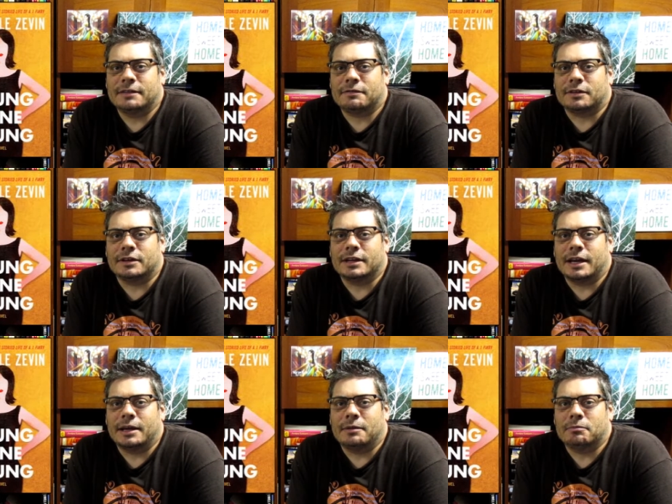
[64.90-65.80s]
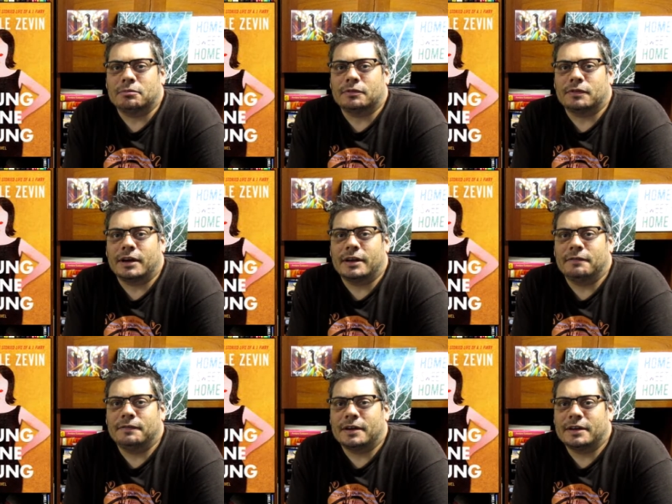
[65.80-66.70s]
different and provide a
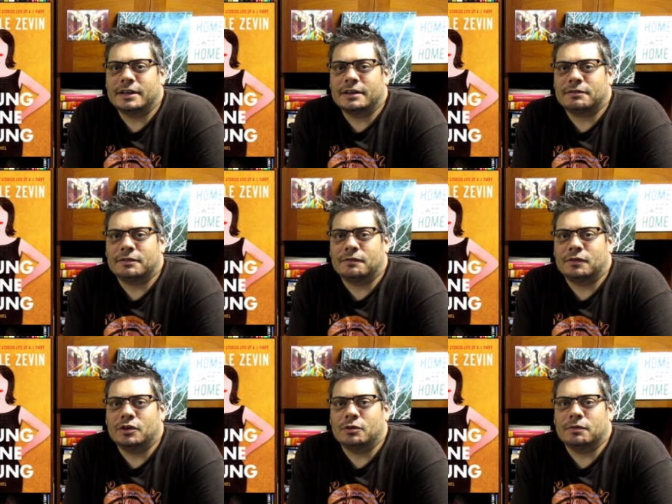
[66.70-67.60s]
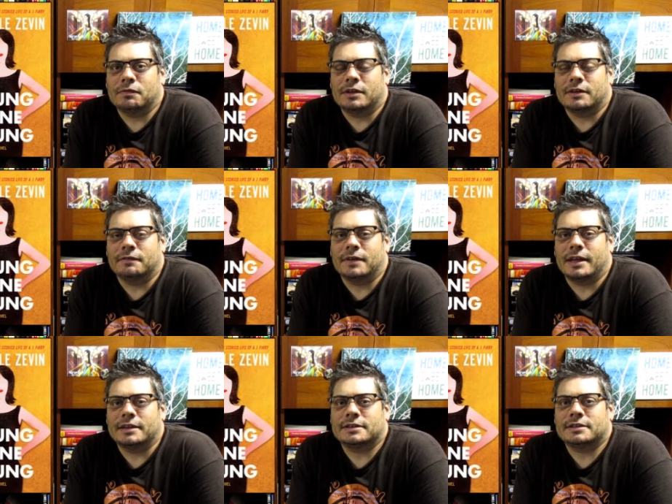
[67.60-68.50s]
very different view of the
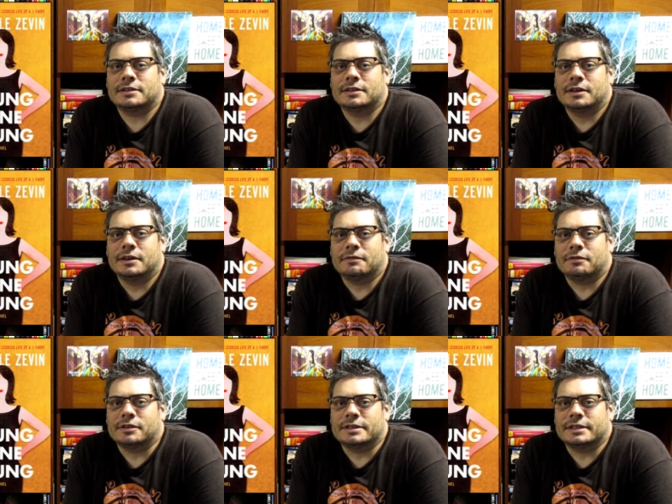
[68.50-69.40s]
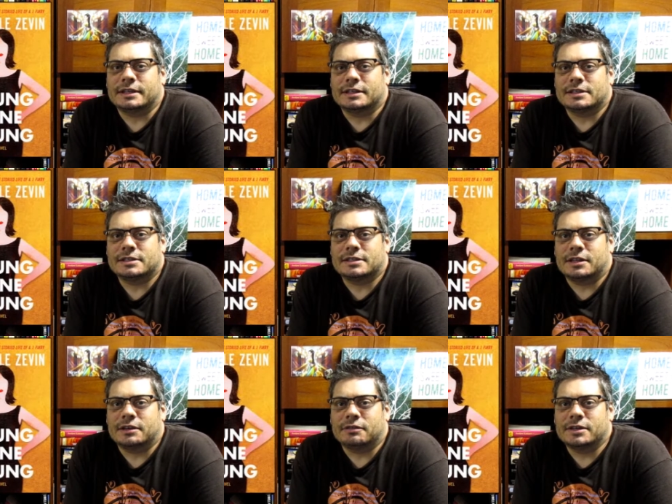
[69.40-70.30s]
events. For instance,
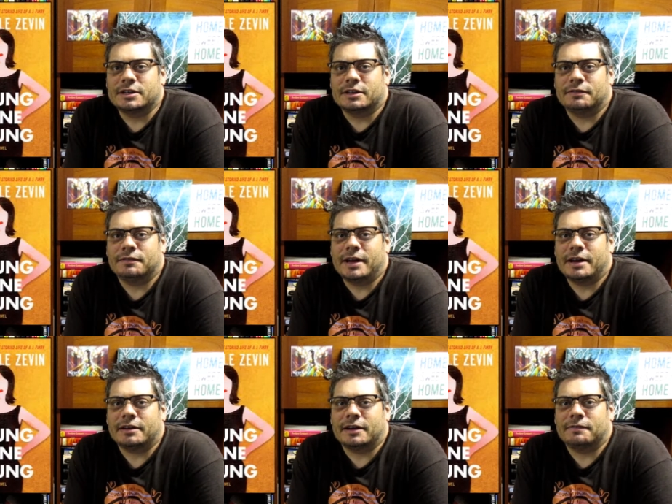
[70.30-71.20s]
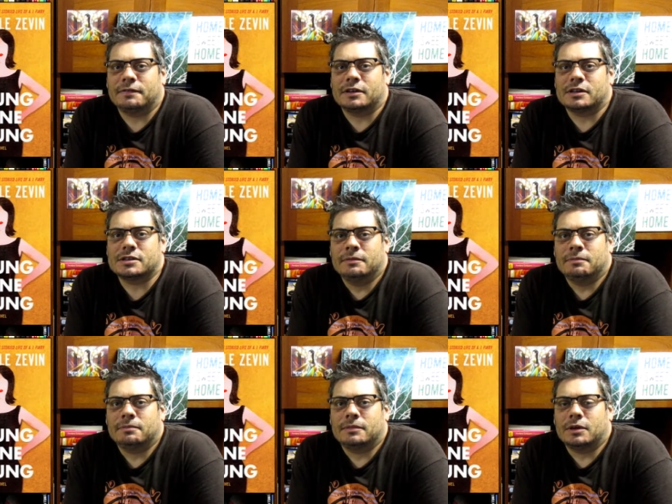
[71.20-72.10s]
the original affair at first,
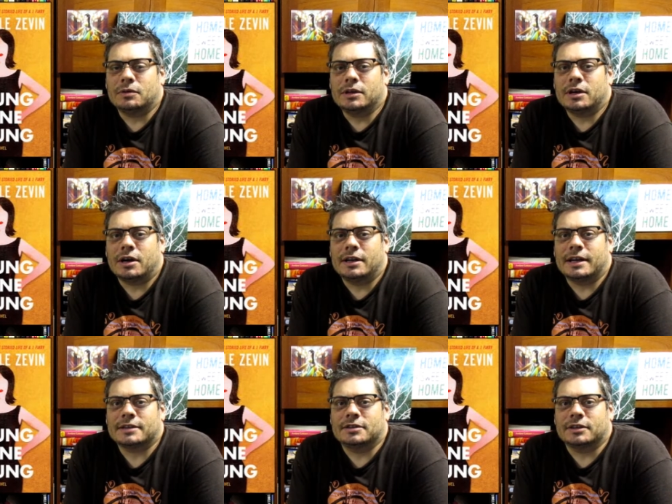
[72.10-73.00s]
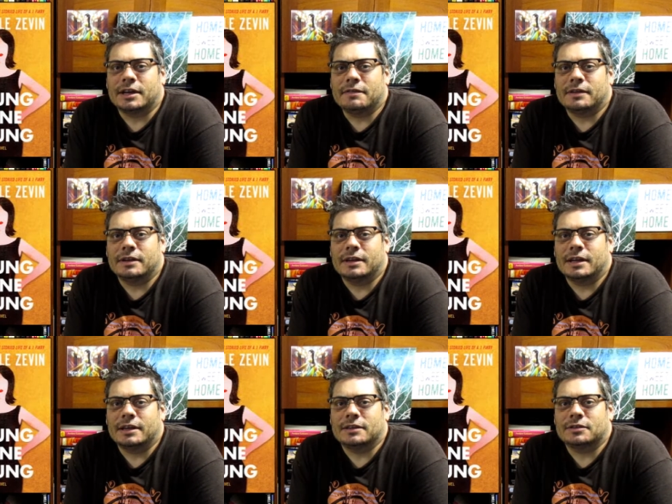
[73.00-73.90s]
the only context you're given
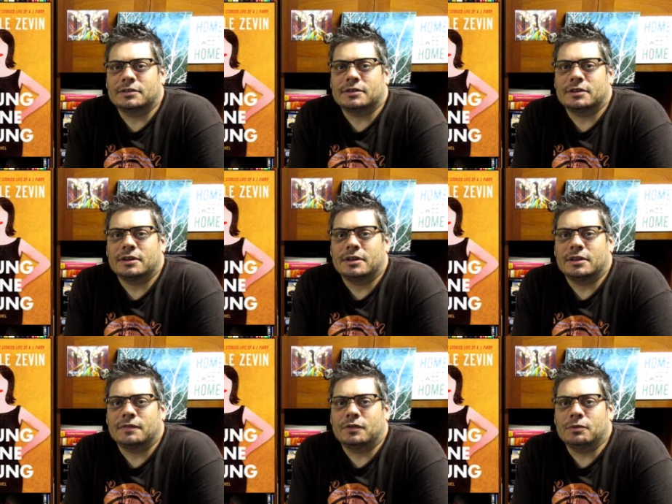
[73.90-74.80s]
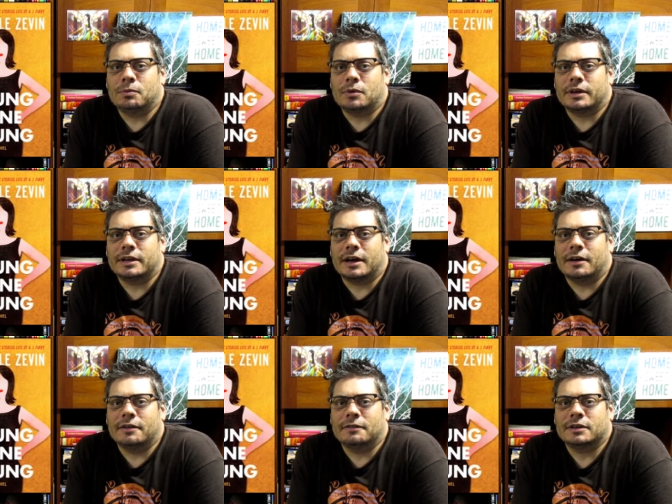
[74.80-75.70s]
is the viewpoint
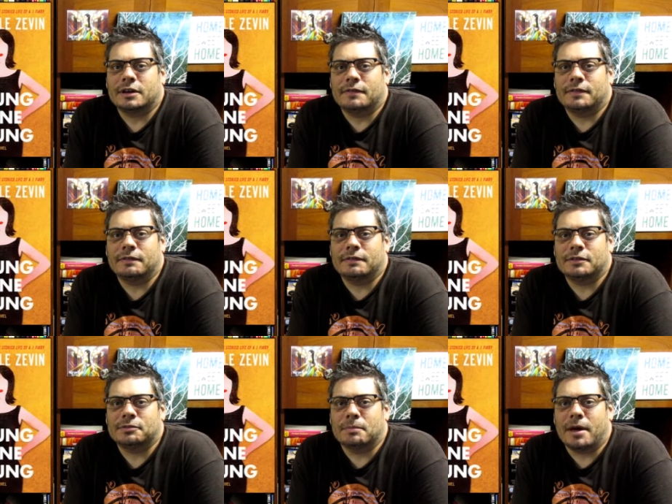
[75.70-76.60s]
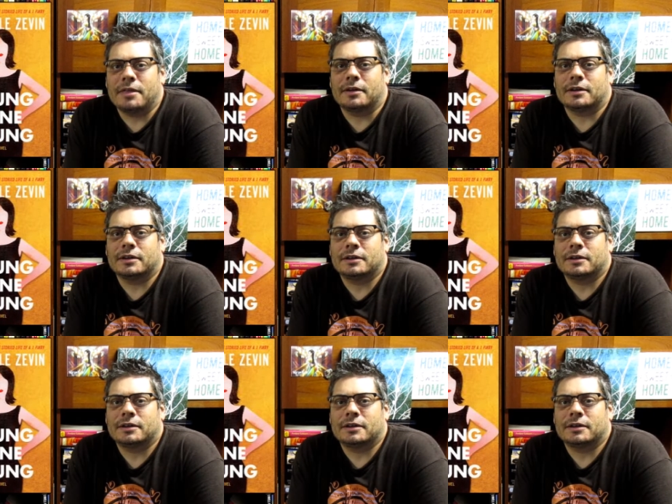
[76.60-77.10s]
of Aviva's mother.